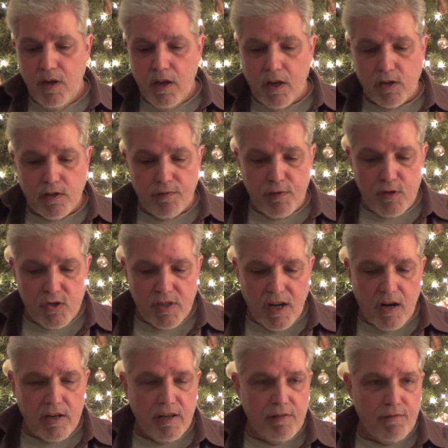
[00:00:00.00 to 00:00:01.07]
Because if you
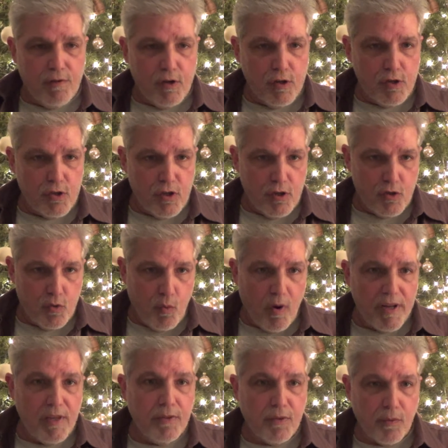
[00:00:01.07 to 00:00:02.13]
start at verse
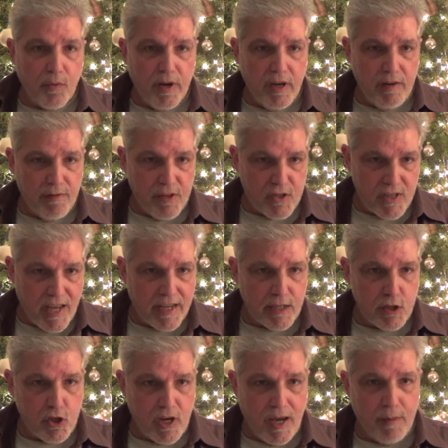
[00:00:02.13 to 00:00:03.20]
23 of the
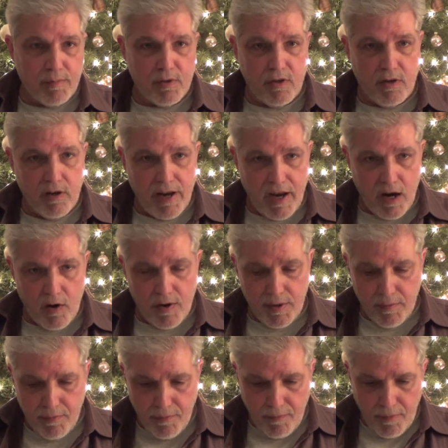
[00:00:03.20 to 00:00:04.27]
second chapter,
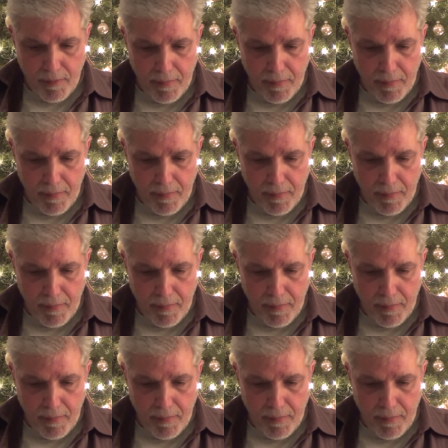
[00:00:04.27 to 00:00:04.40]
Aaron,